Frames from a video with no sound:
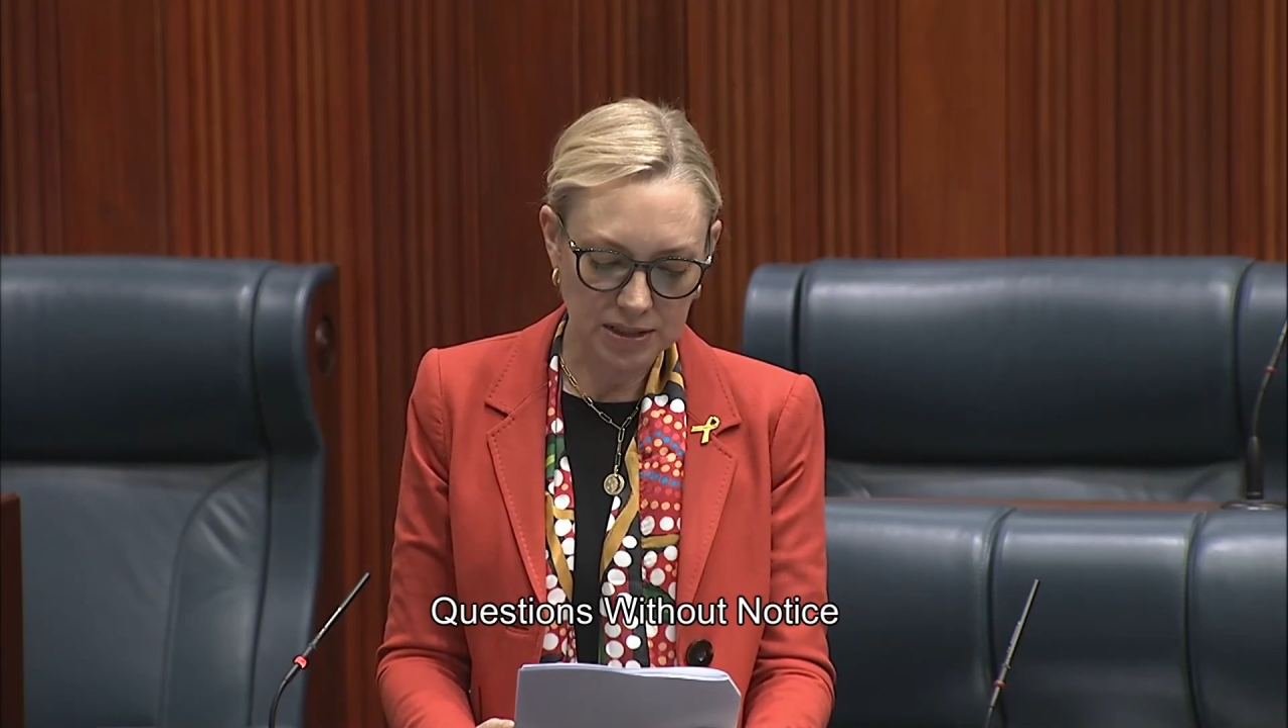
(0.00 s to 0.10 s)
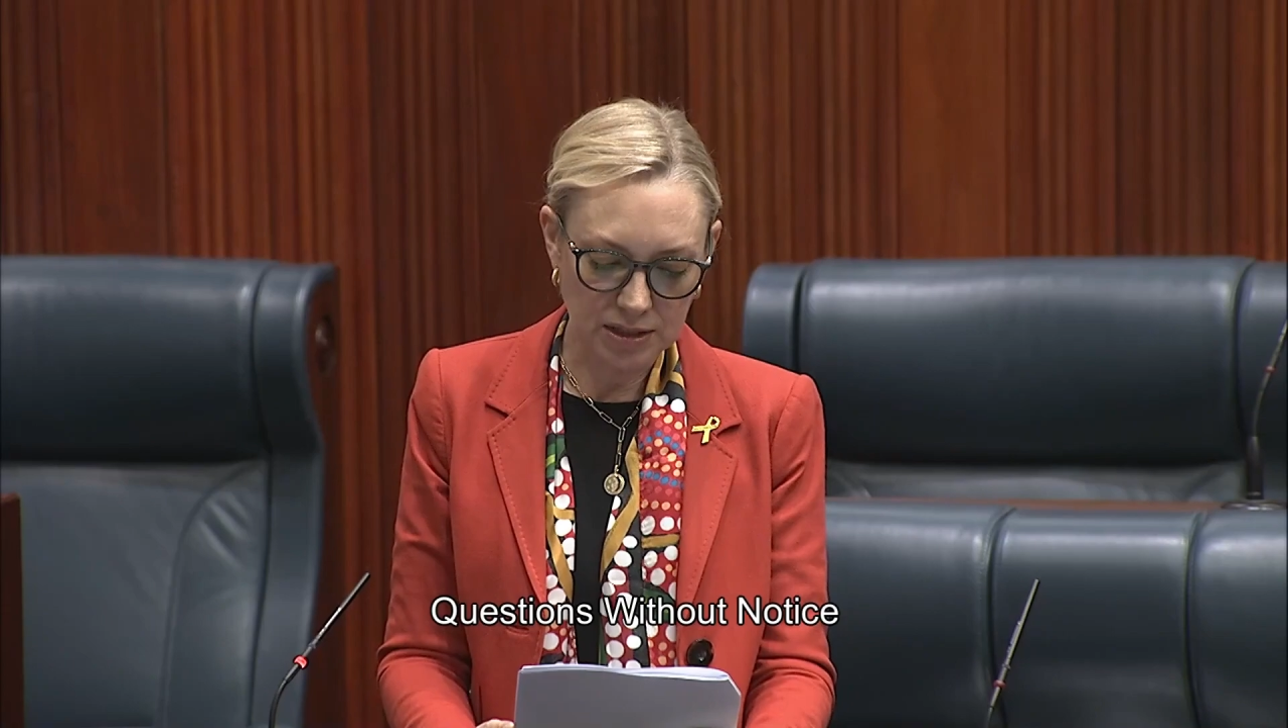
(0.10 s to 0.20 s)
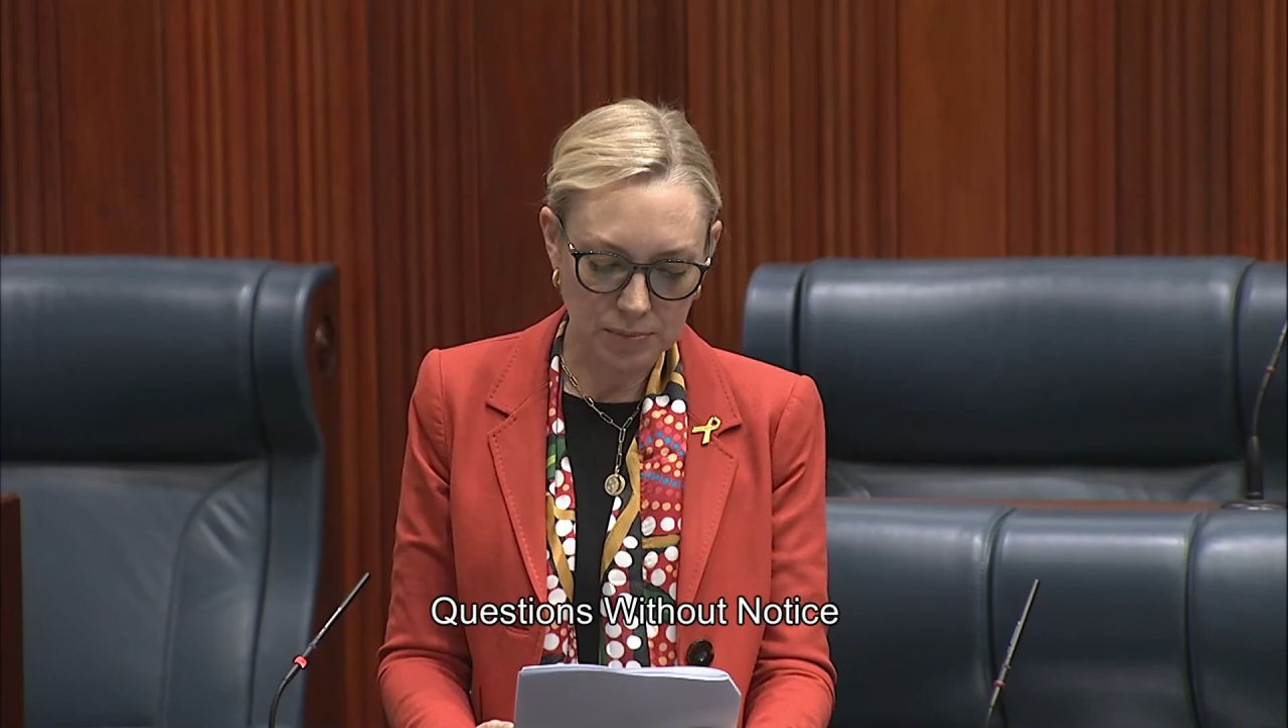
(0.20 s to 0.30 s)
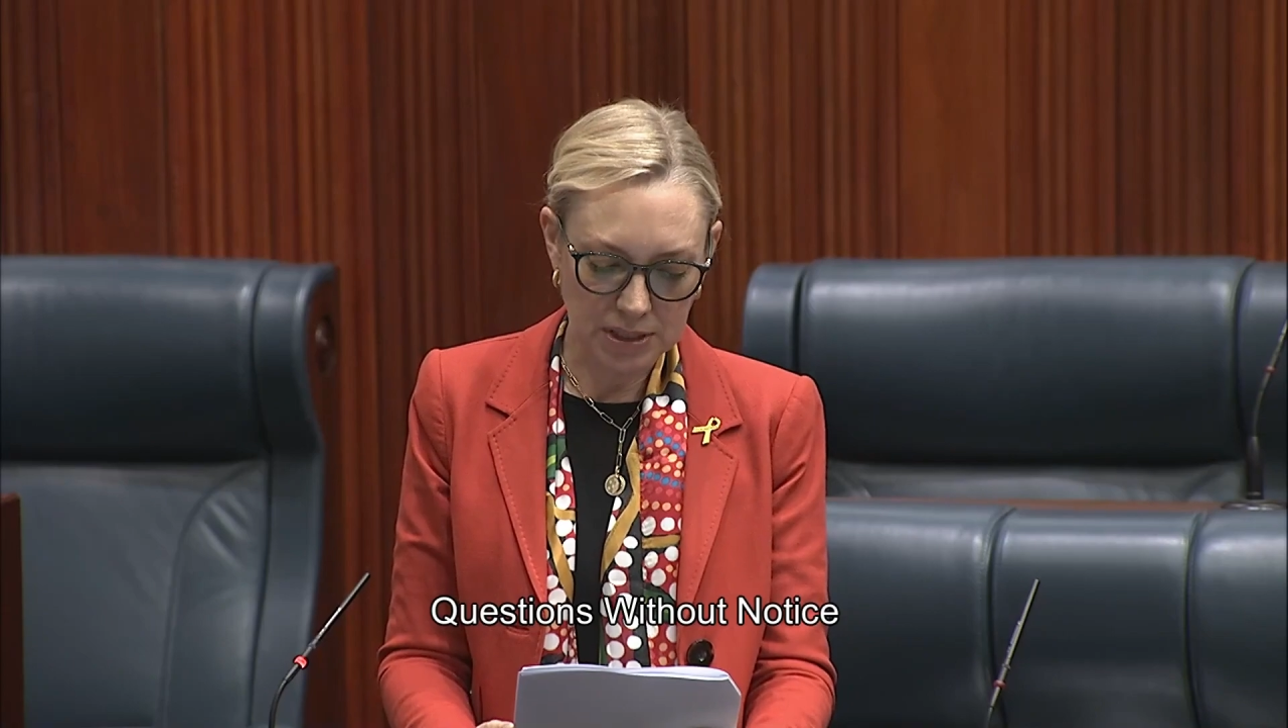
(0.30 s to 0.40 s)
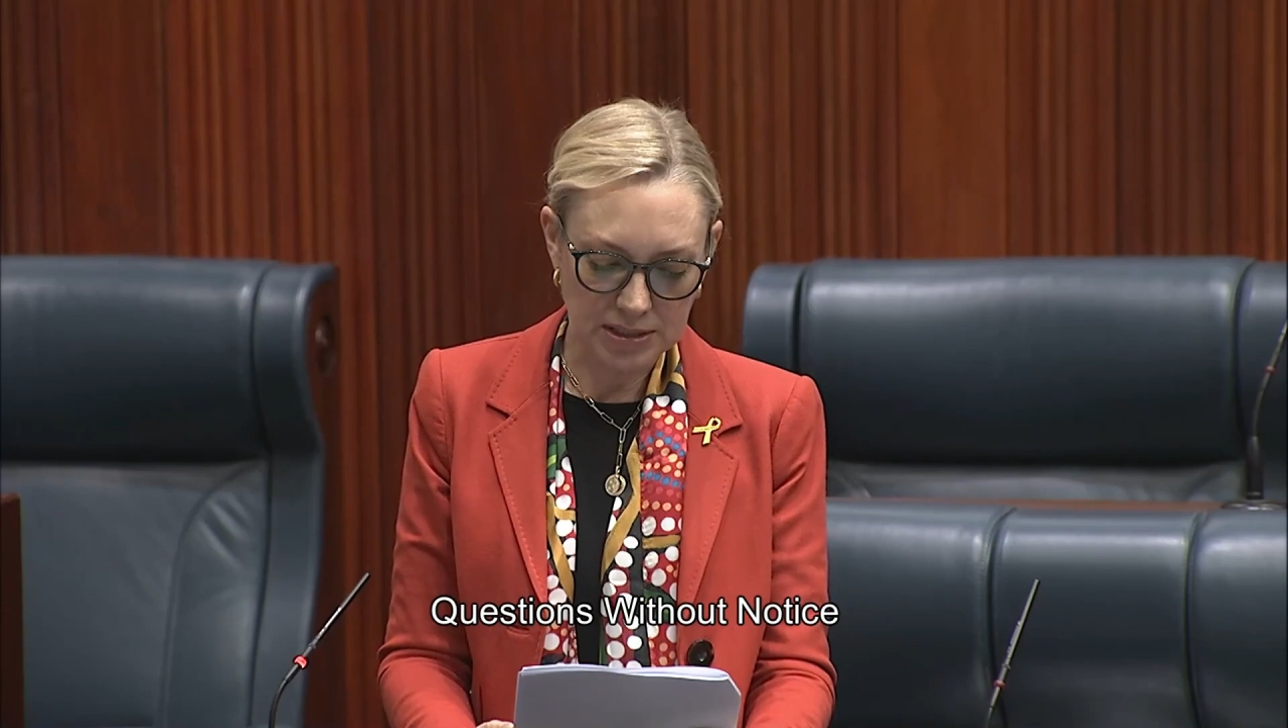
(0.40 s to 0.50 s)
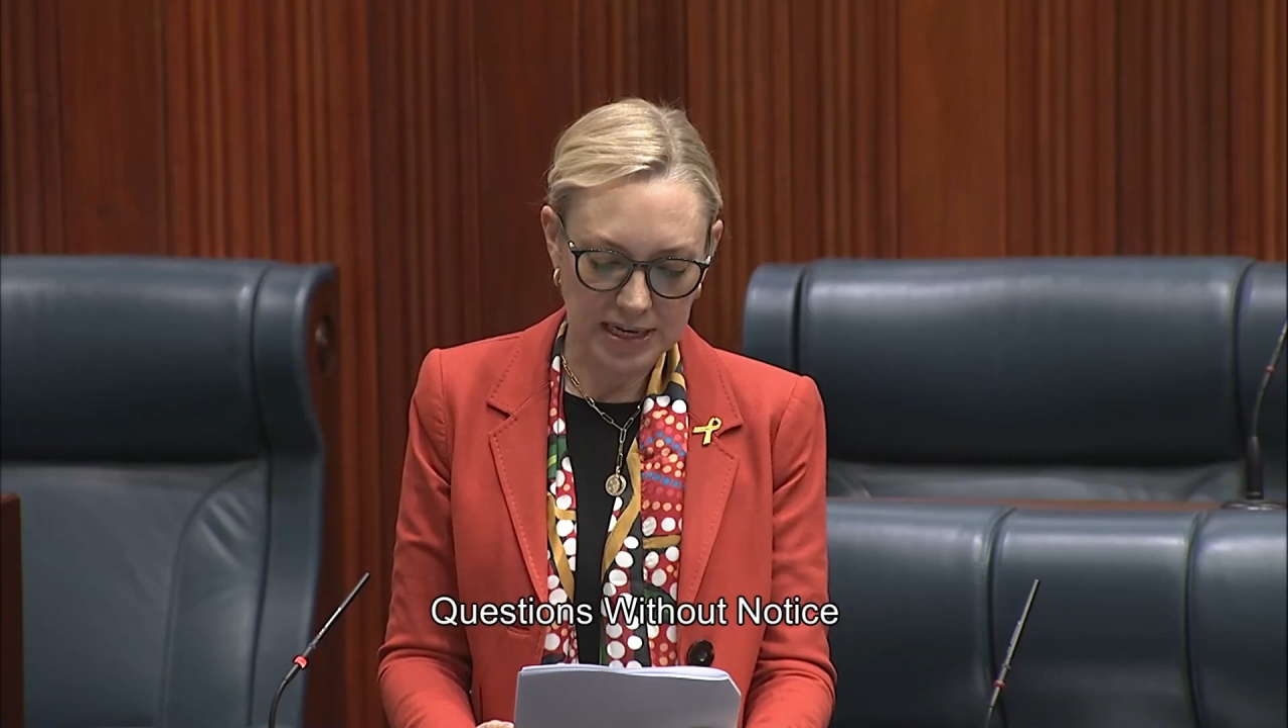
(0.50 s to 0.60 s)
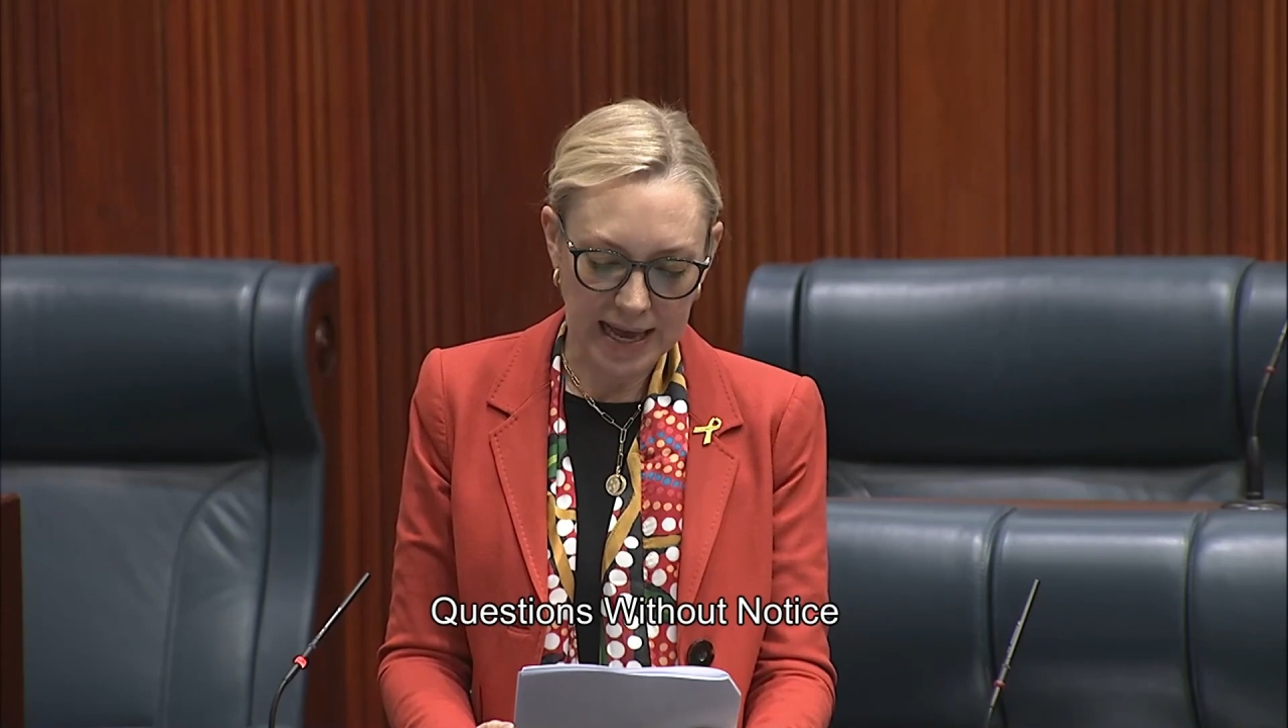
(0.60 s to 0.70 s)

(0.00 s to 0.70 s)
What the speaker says: commit to